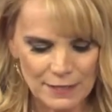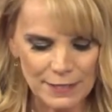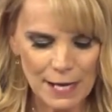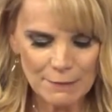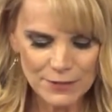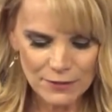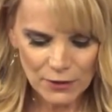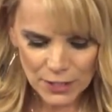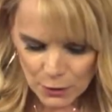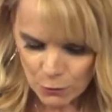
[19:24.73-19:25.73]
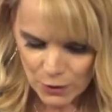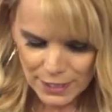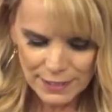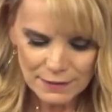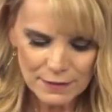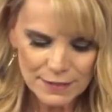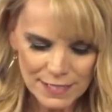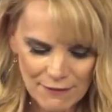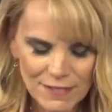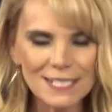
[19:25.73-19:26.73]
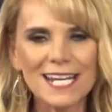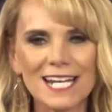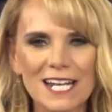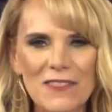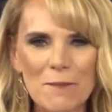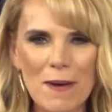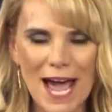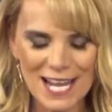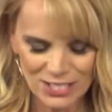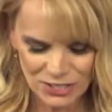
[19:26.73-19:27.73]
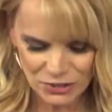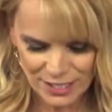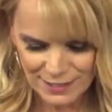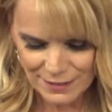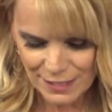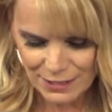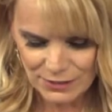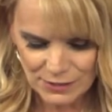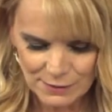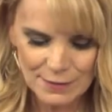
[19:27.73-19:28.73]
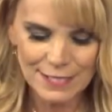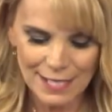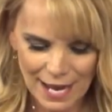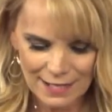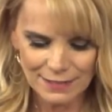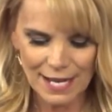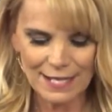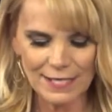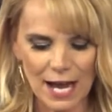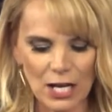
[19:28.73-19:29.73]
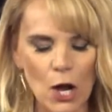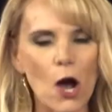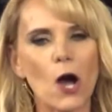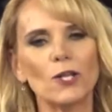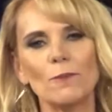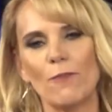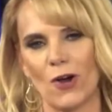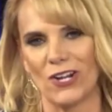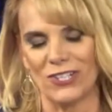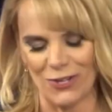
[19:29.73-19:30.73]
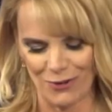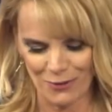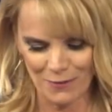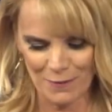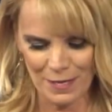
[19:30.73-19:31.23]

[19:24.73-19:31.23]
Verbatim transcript: Psalms 31 17 in the Passion Translation says, As I call upon you,